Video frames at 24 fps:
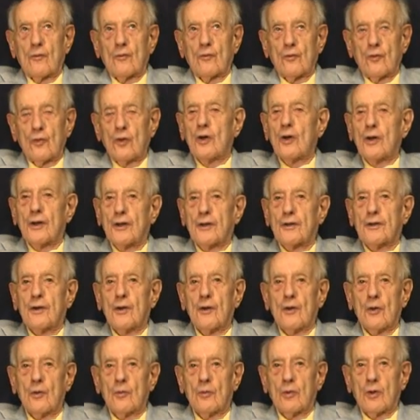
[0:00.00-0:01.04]
really
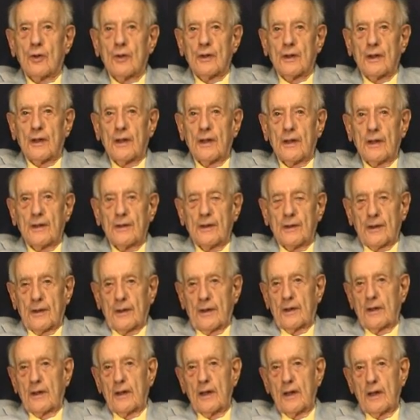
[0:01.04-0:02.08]
terribly
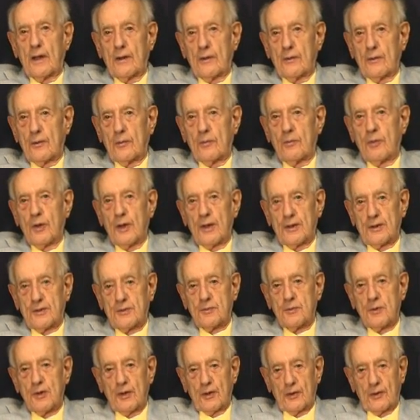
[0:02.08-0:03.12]
handling car at Pike's
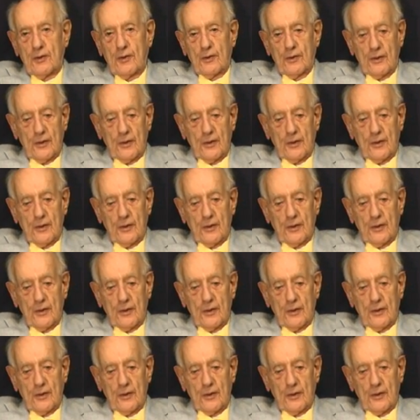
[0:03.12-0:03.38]
Peak.